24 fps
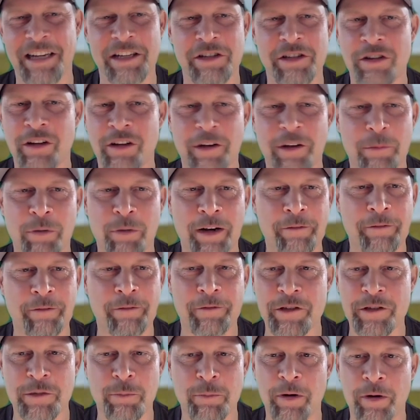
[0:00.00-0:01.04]
That's not a
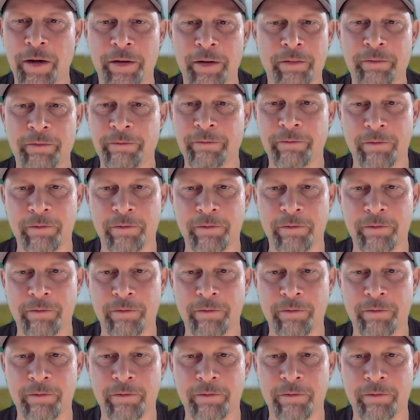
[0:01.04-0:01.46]
breakfast spread.